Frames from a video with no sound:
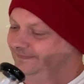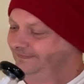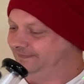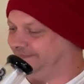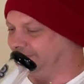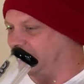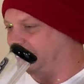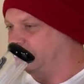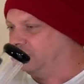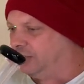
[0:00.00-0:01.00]

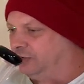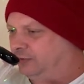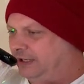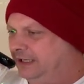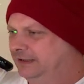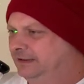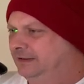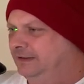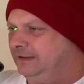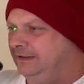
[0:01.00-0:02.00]
Have you enjoyed all that?
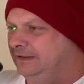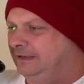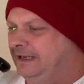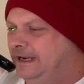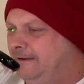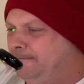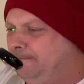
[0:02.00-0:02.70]
Yes. Yeah.